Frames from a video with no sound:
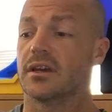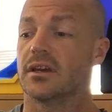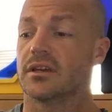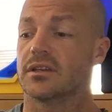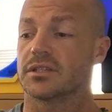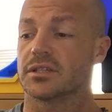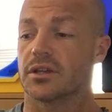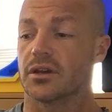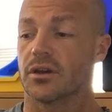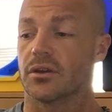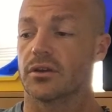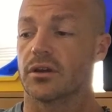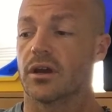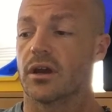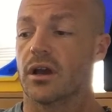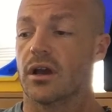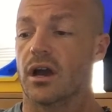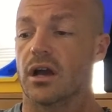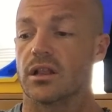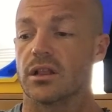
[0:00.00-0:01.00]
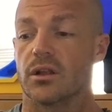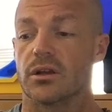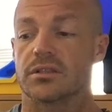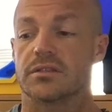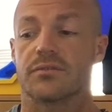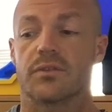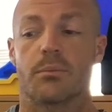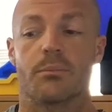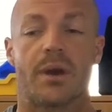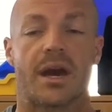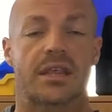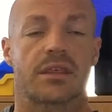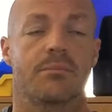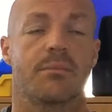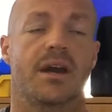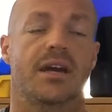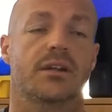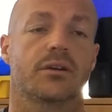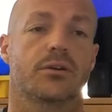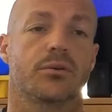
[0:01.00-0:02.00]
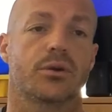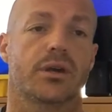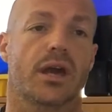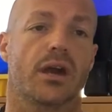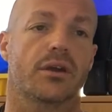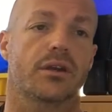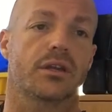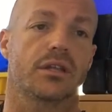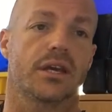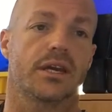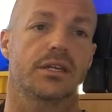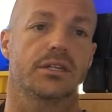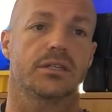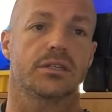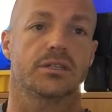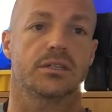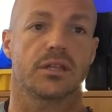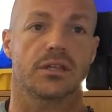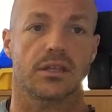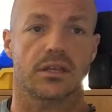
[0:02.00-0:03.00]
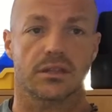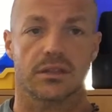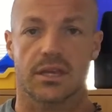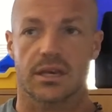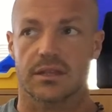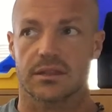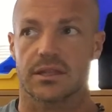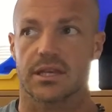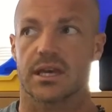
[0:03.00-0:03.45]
So a lot of the mathematical calculations that